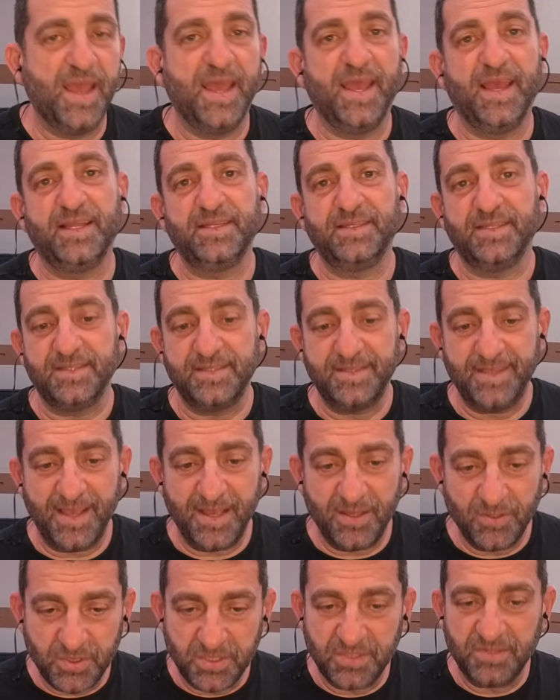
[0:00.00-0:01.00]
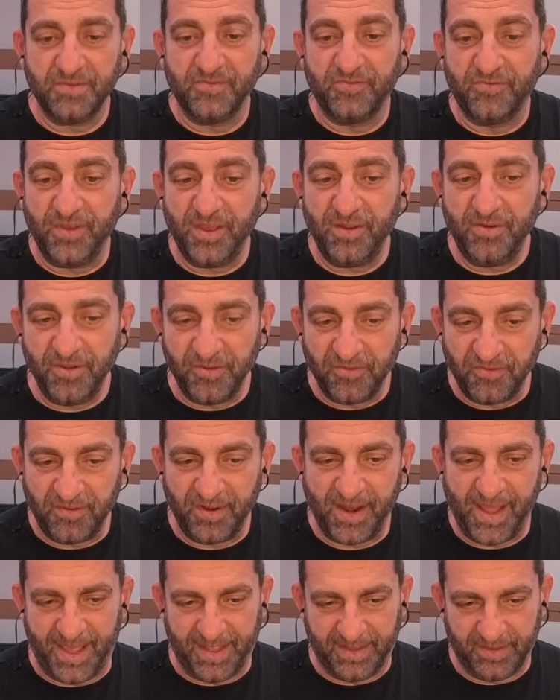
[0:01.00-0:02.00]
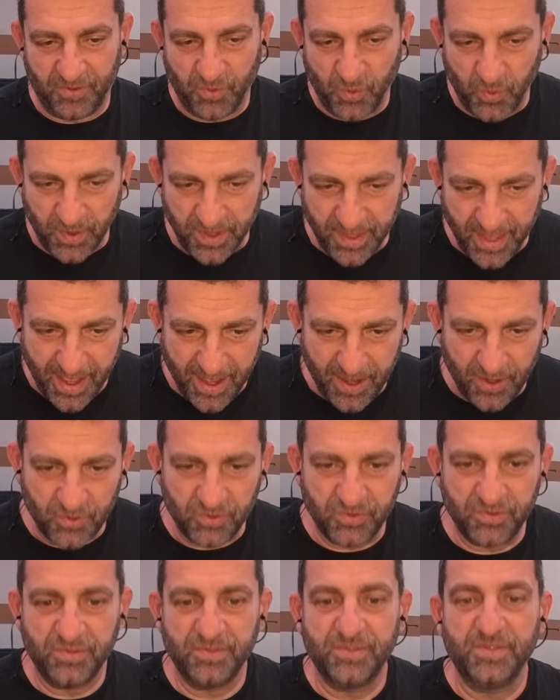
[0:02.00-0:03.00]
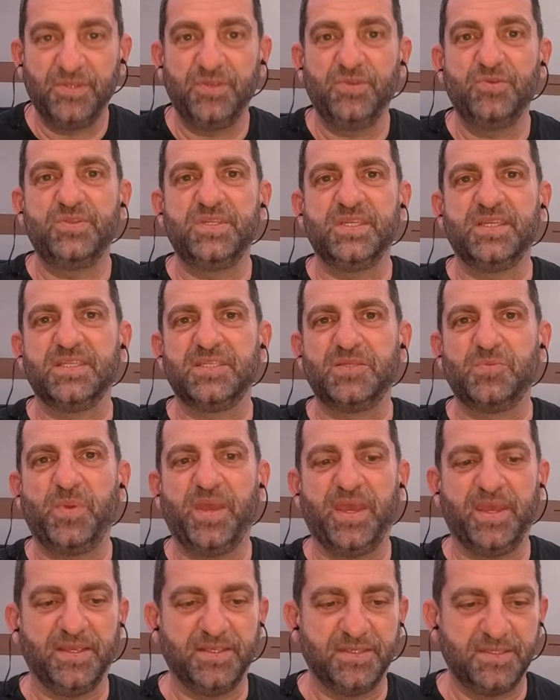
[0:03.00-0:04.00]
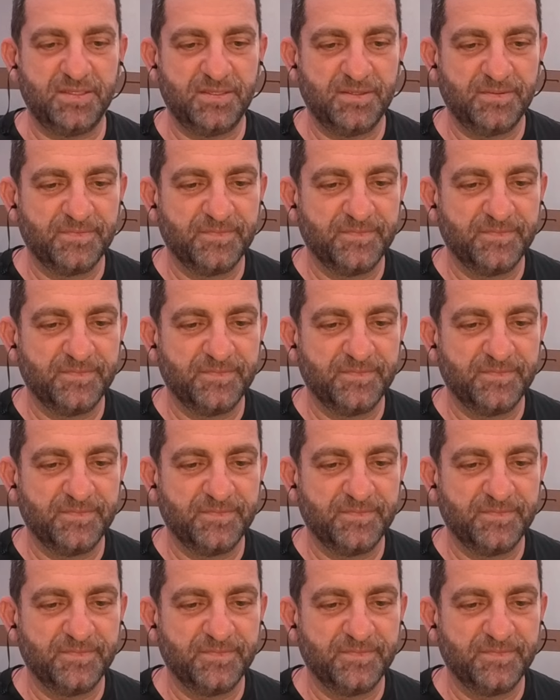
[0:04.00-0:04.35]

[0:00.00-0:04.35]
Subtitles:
And it sounds very flat without using space,